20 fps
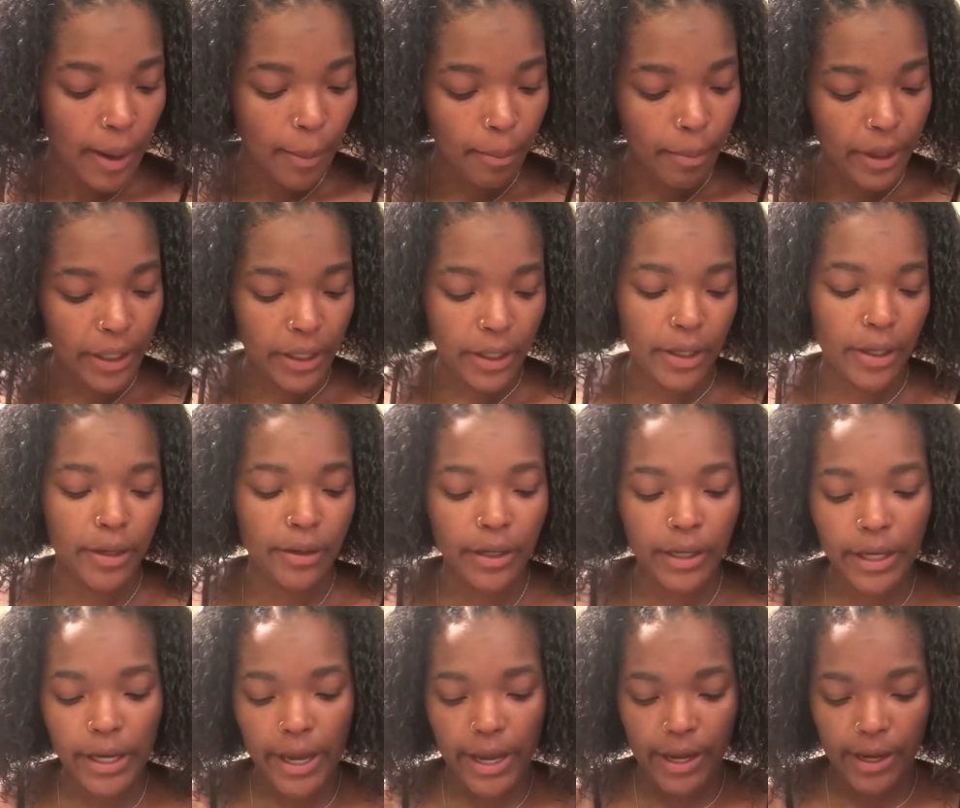But
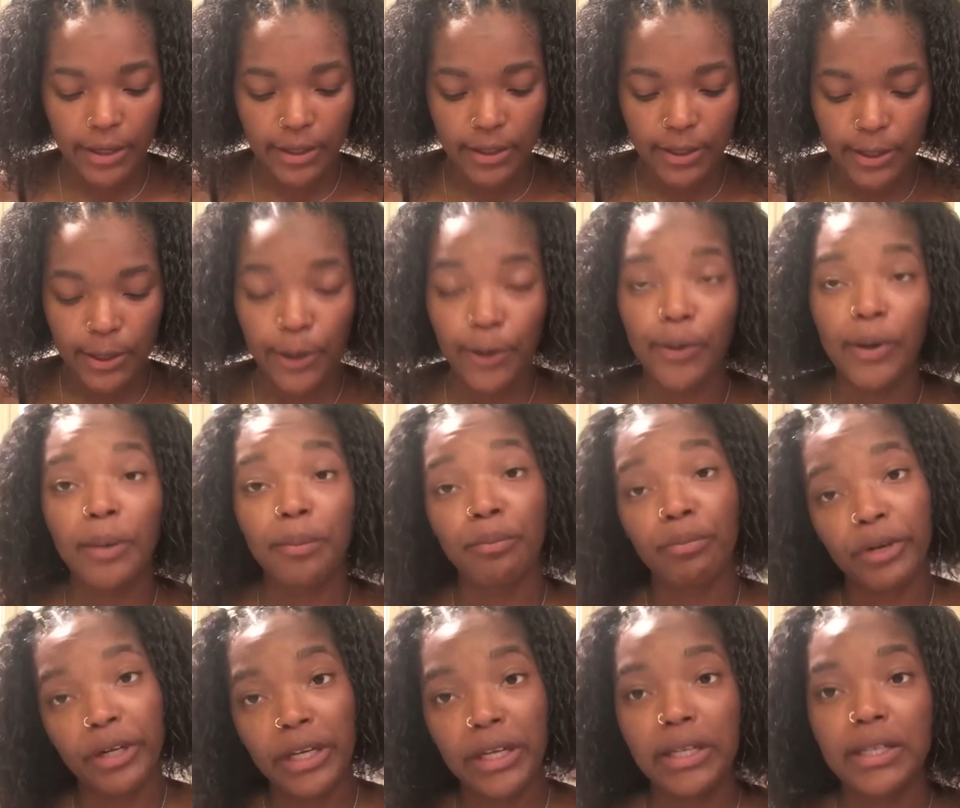yeah, so I'm
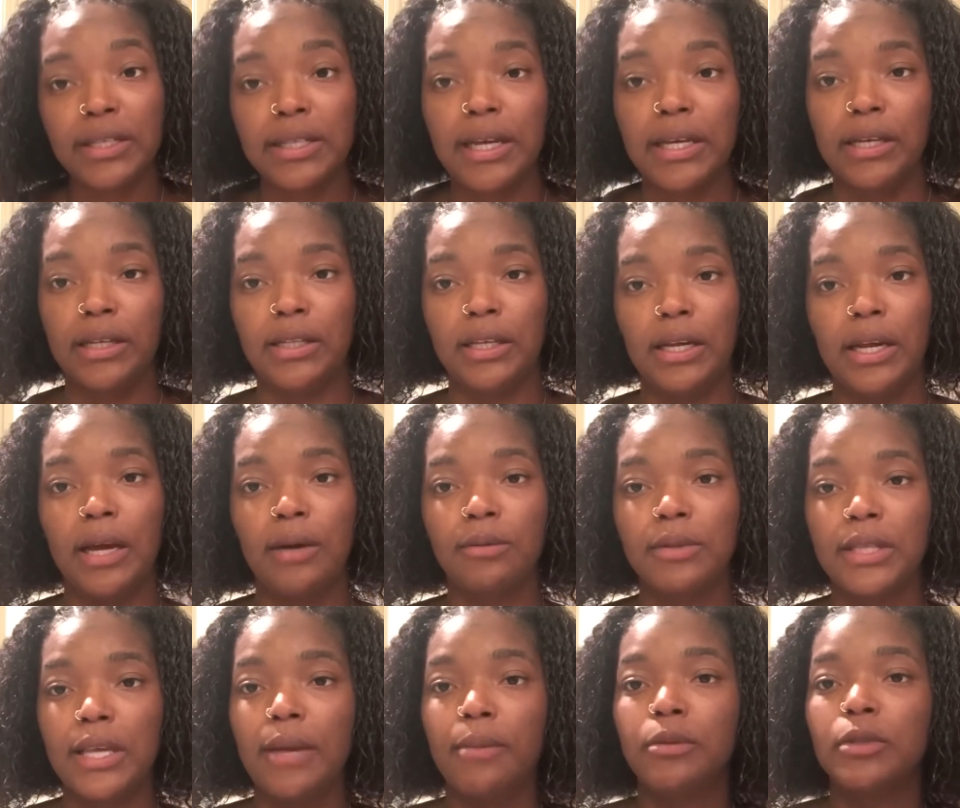pretty excited that I
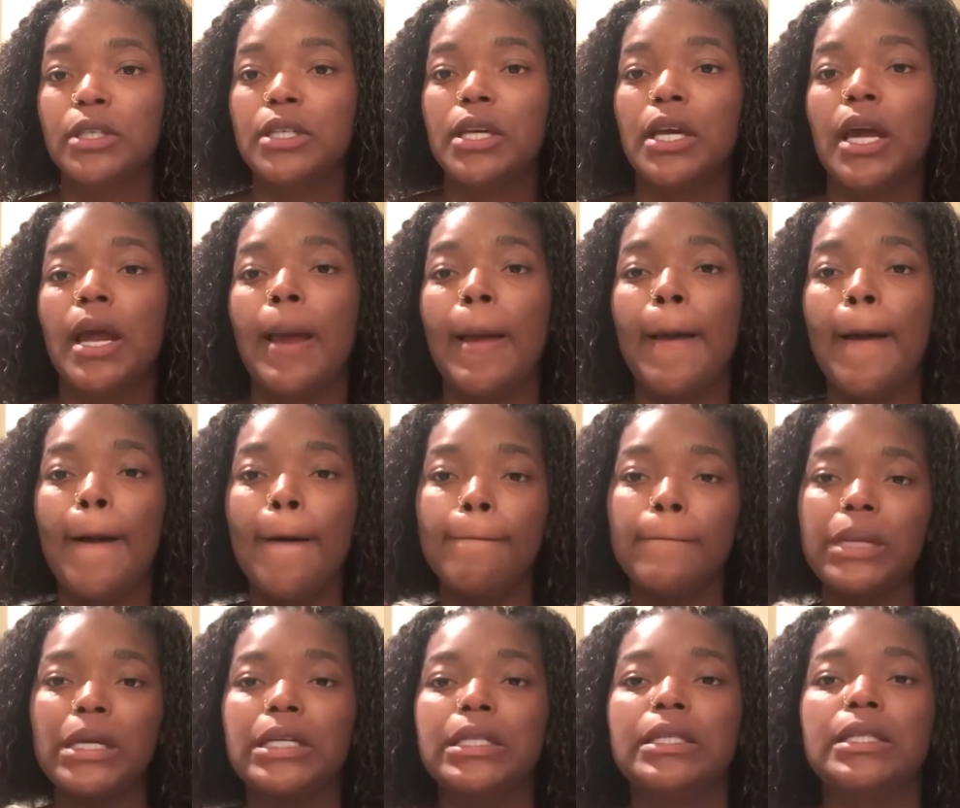was able to
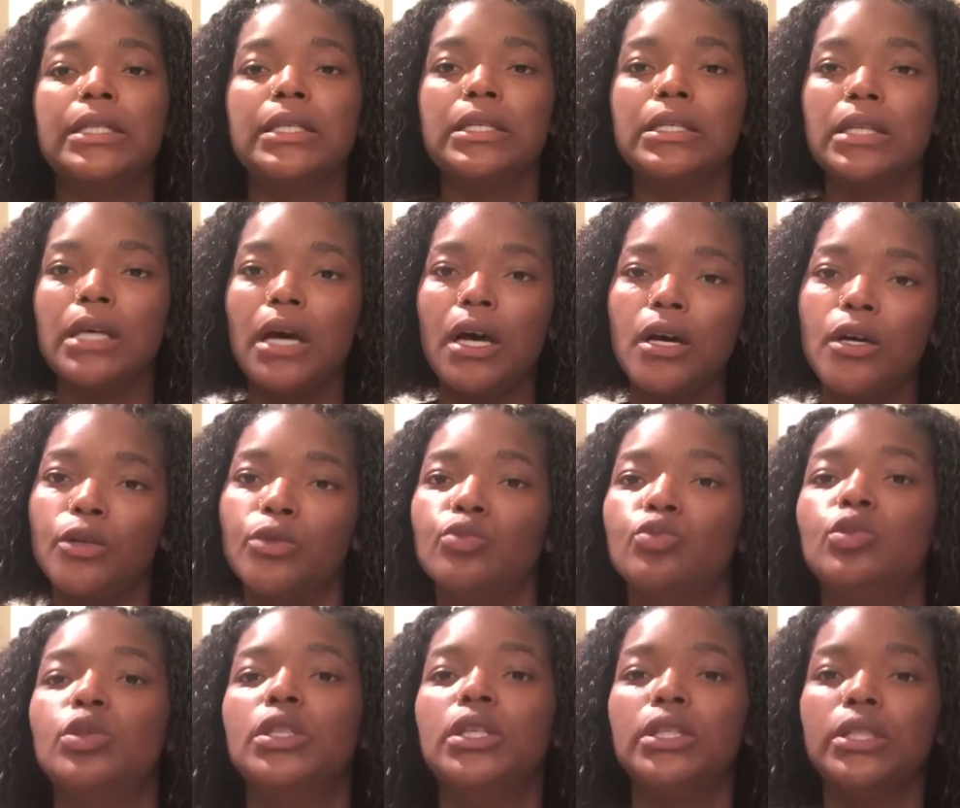put this
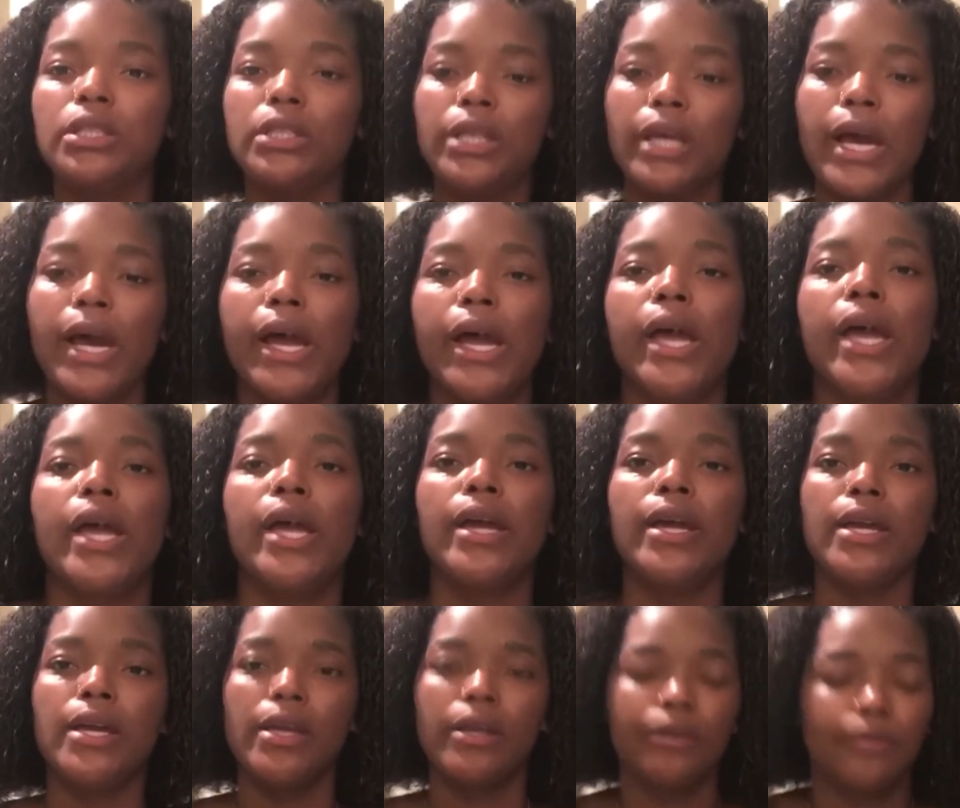on
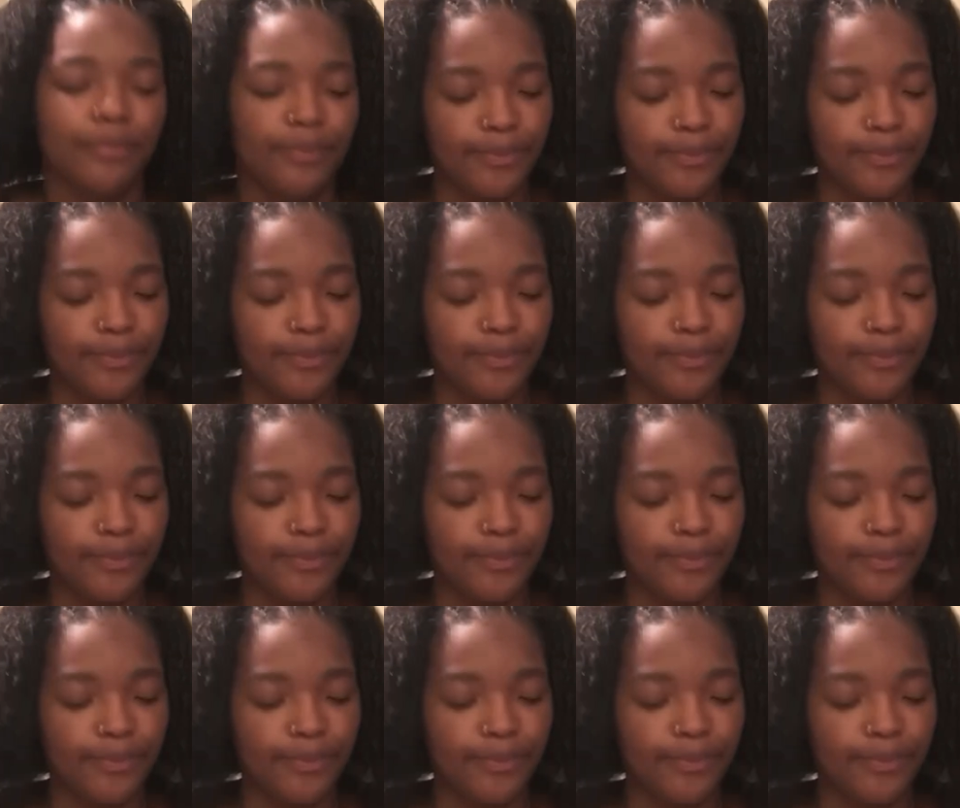today.